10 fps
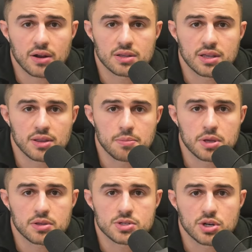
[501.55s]
out at the
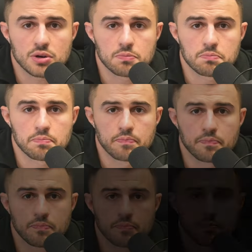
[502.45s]
Olympia this year.
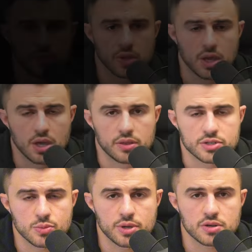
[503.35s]
This
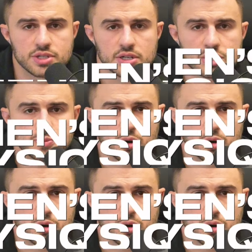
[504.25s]
will be your Texas